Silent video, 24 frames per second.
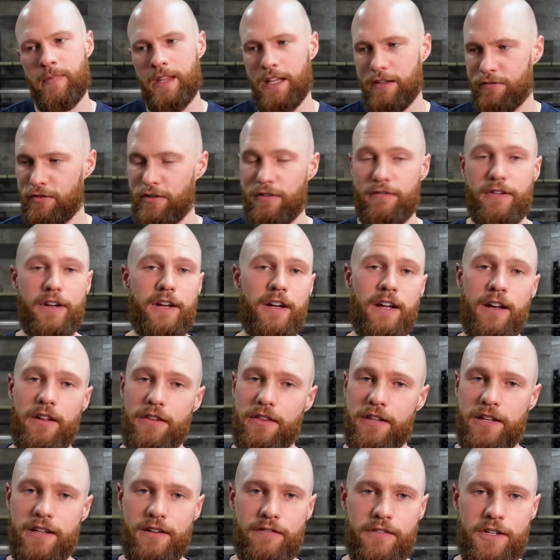if you're a very
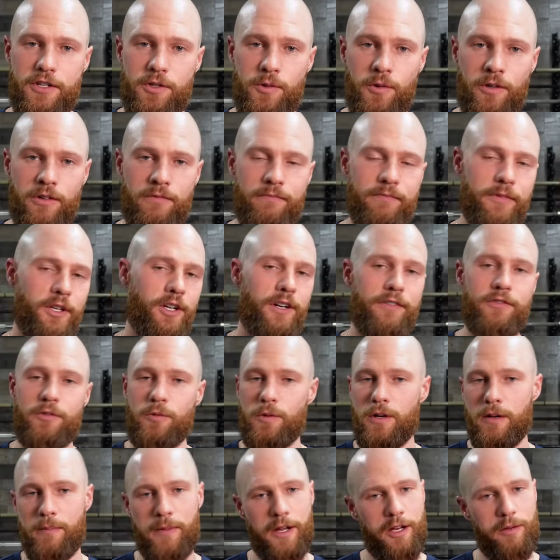healthy individual, you don't have to
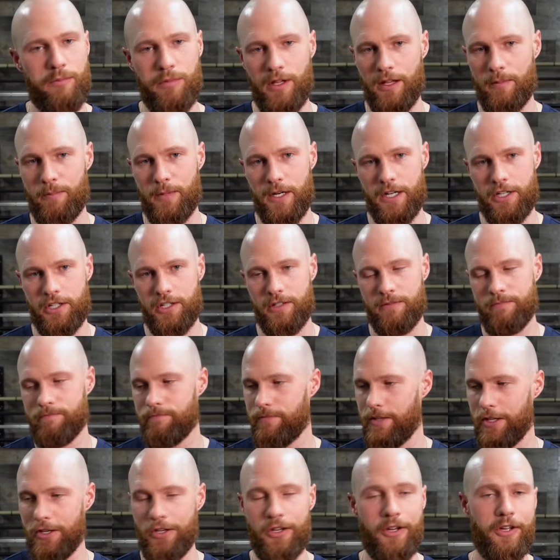worry about your blood pressure.
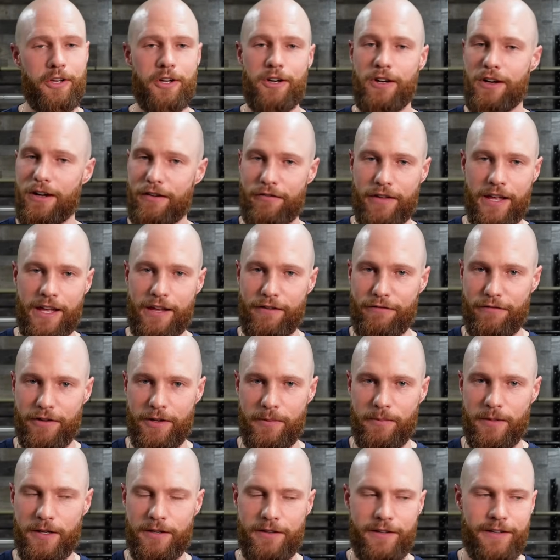You don't have
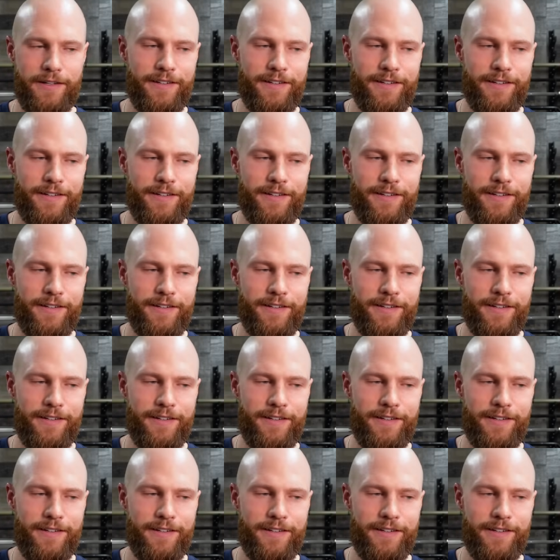AFib.